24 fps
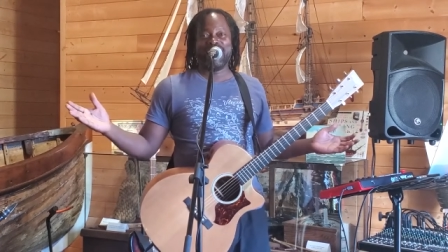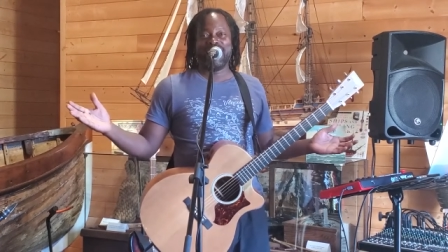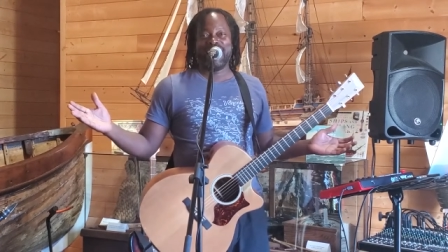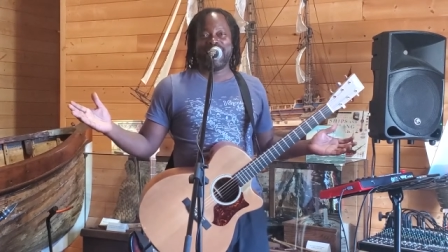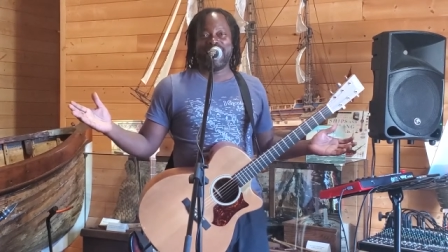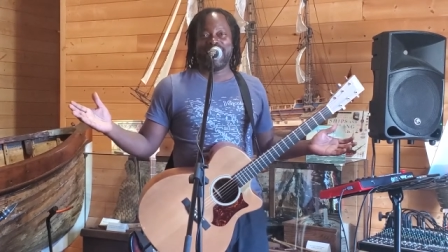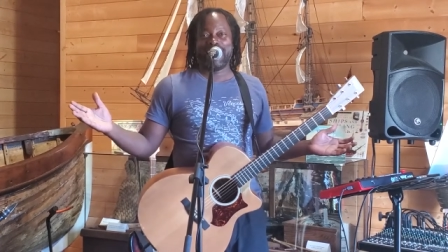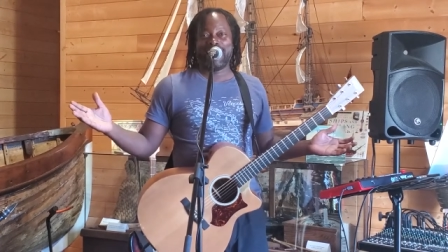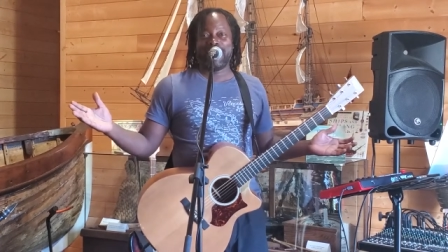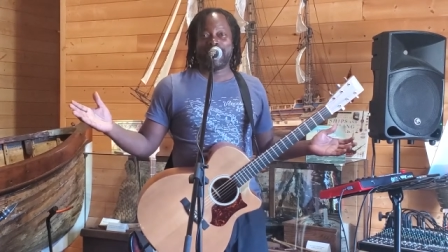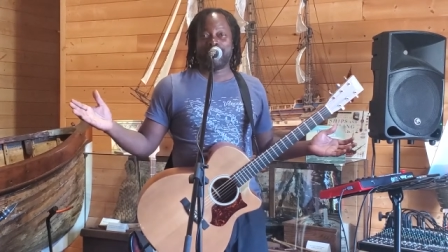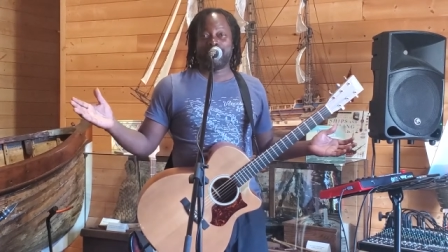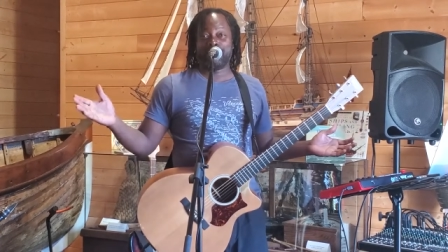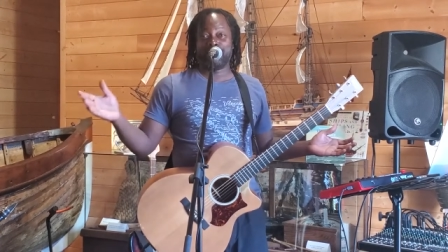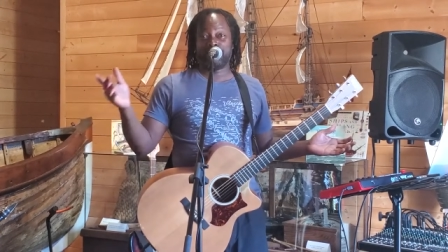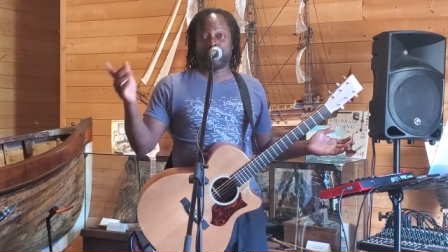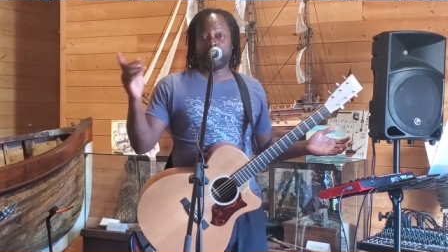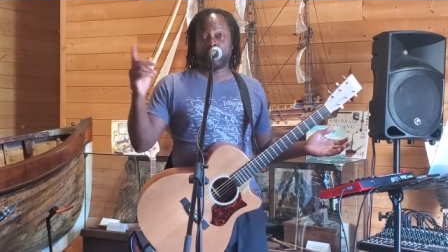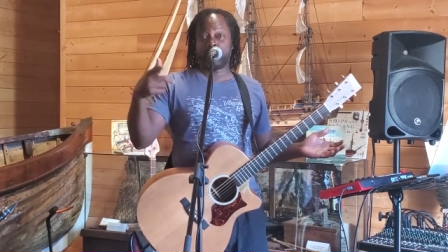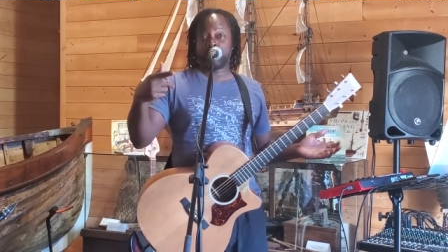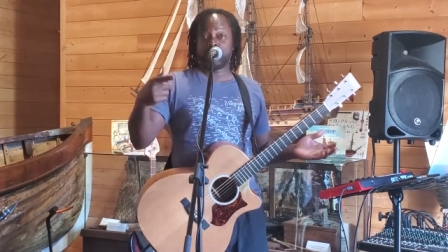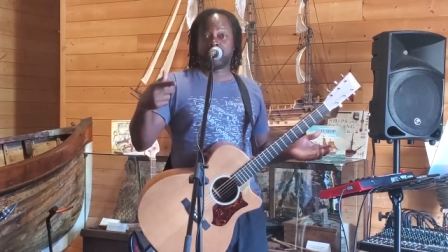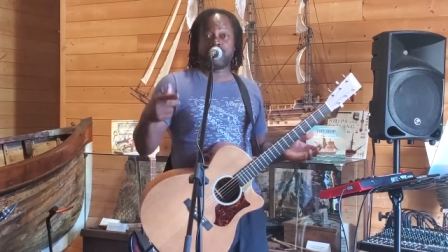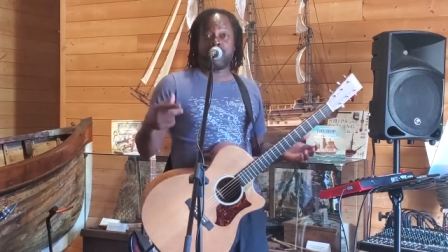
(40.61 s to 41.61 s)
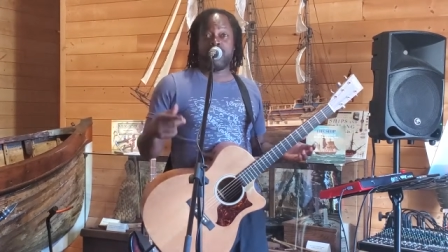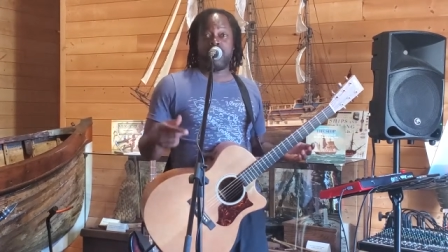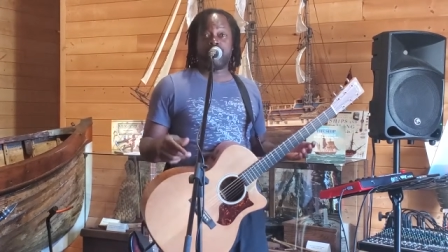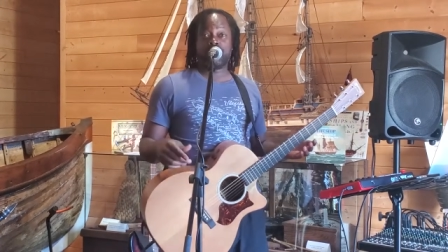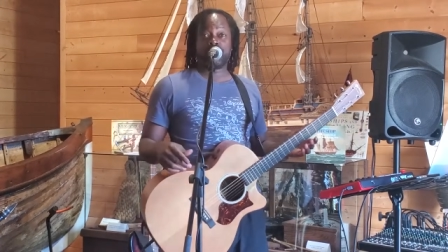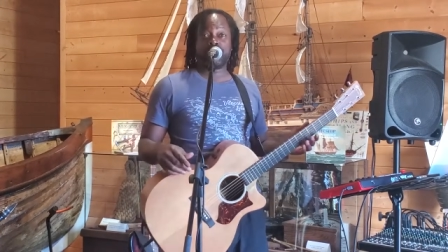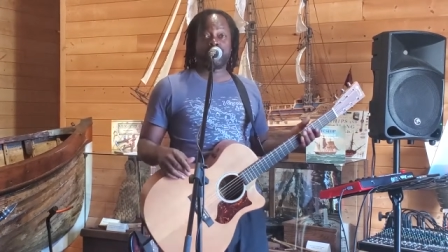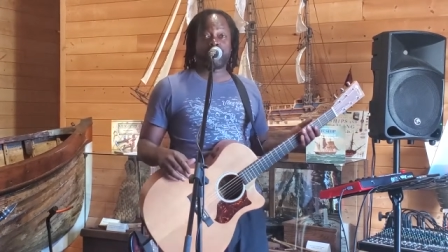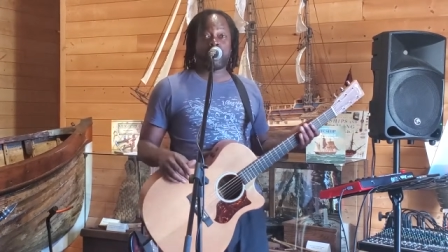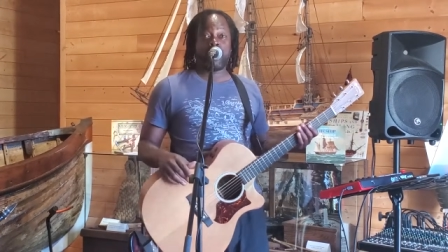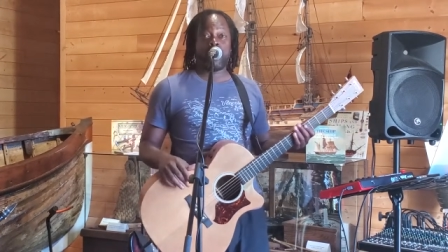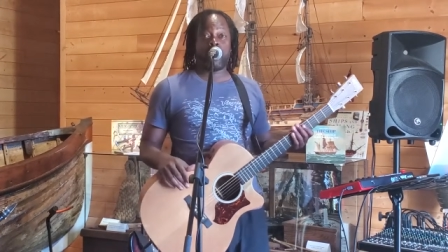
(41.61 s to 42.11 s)
And the first song
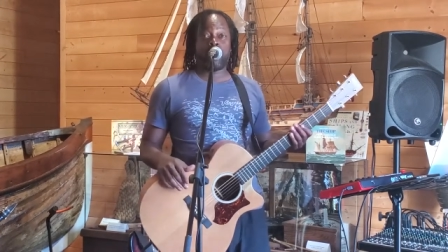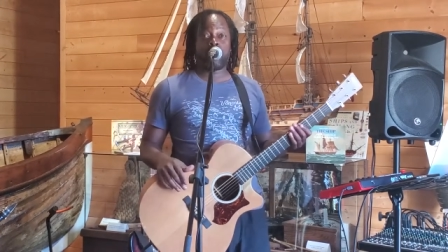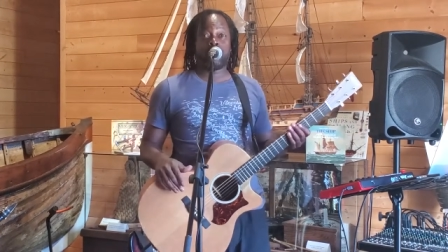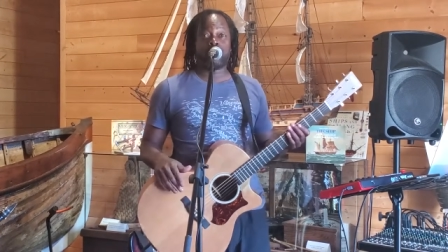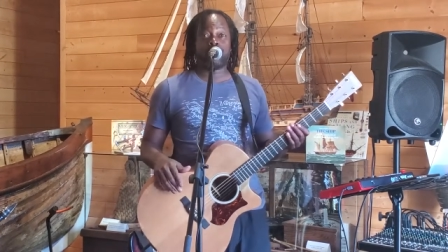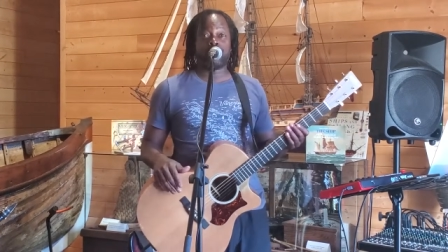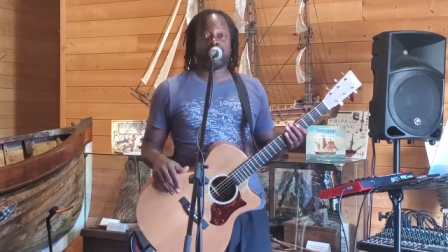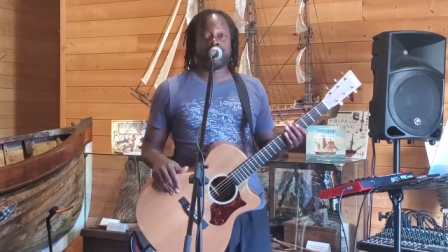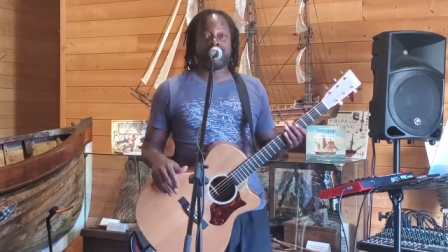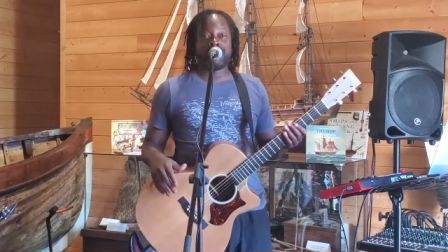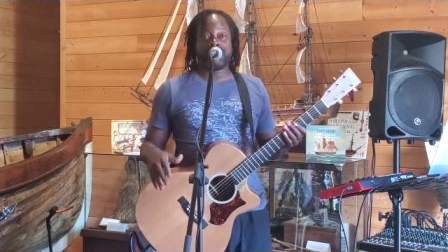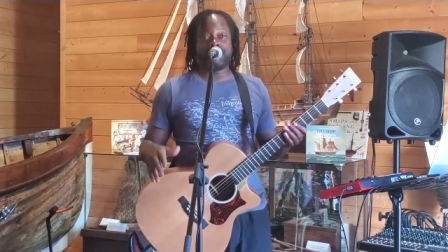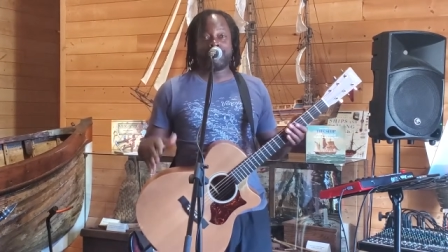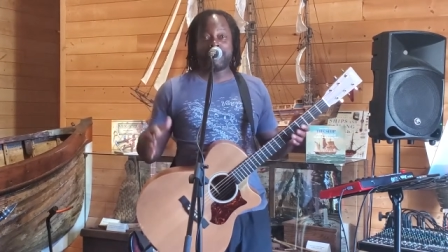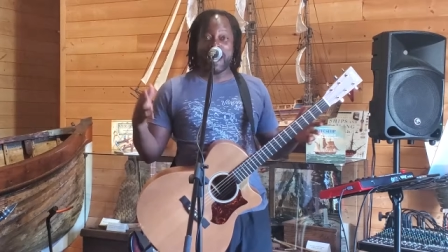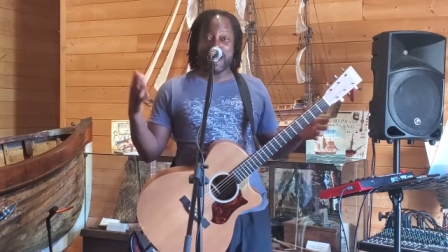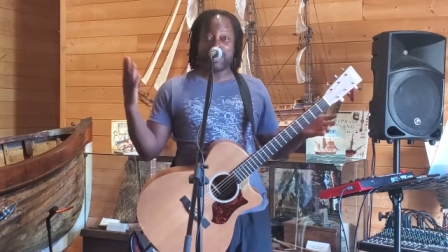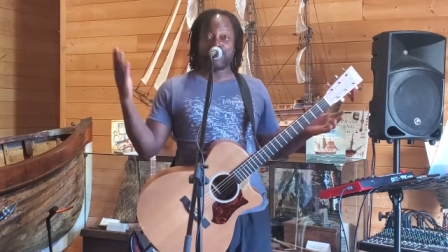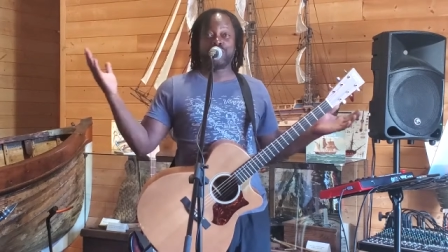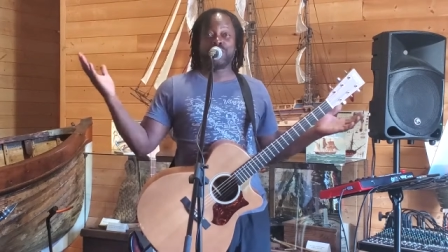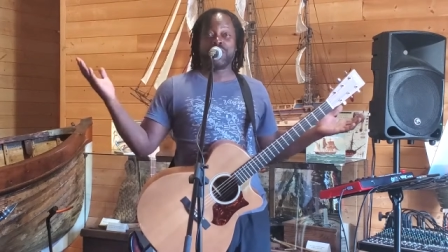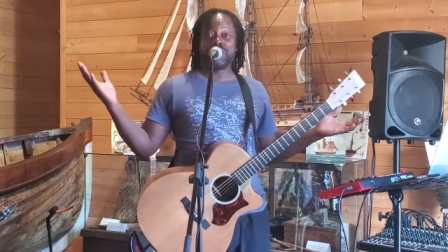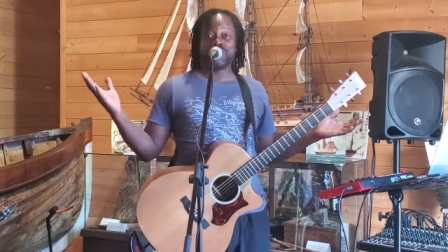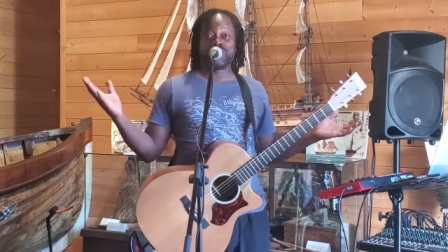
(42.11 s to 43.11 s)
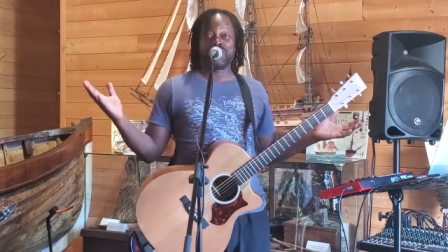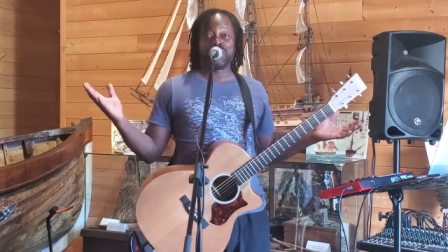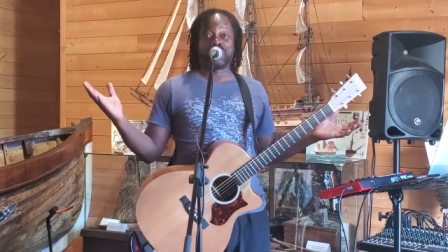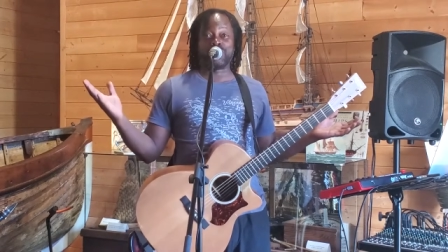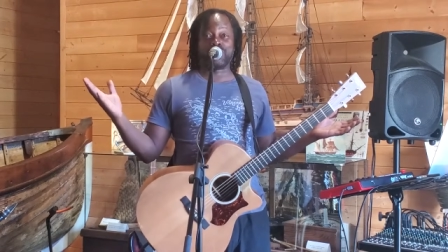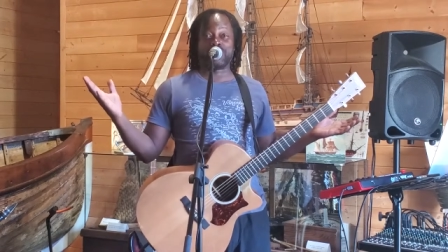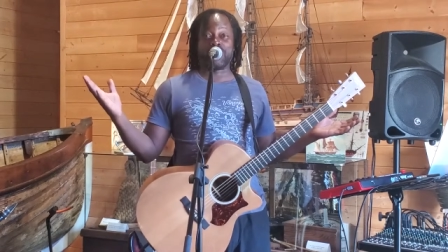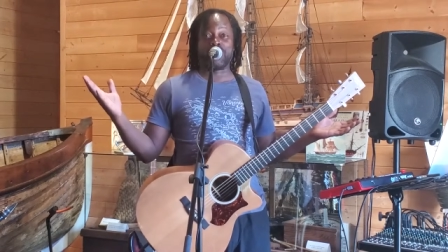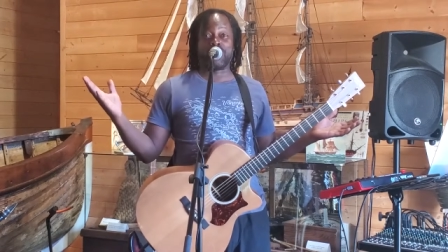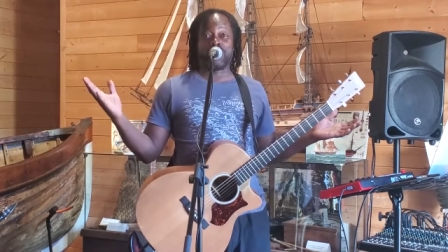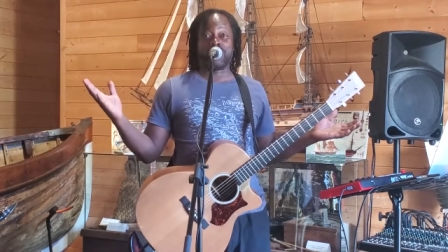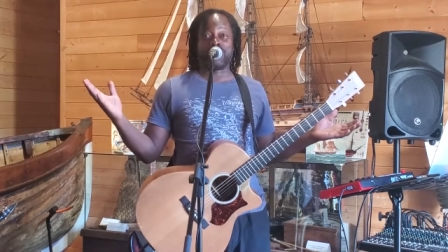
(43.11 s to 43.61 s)
is called The Imagination
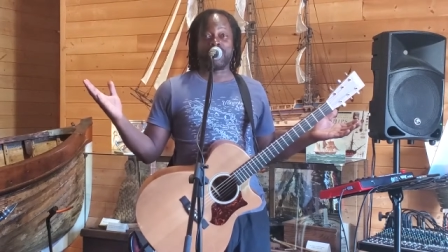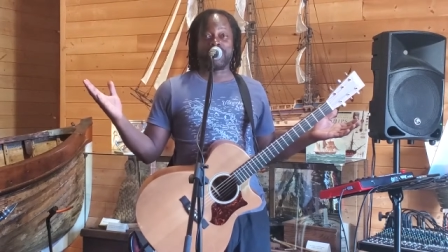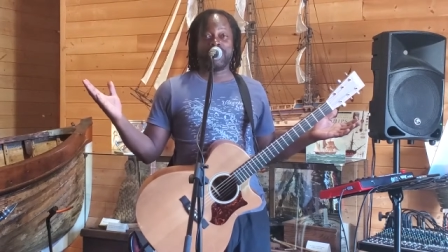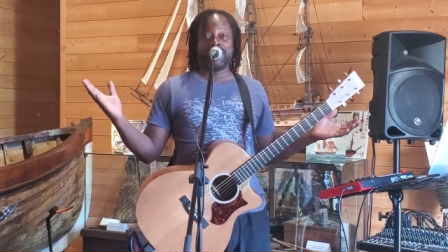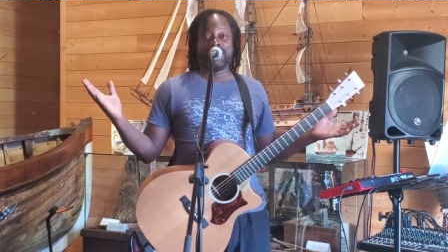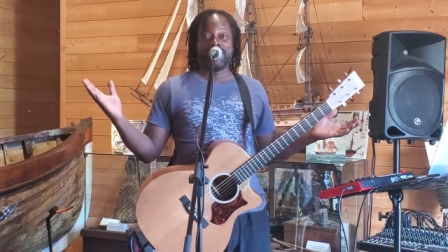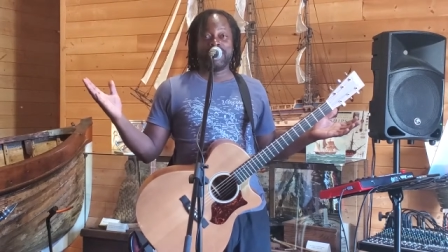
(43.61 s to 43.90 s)
Song.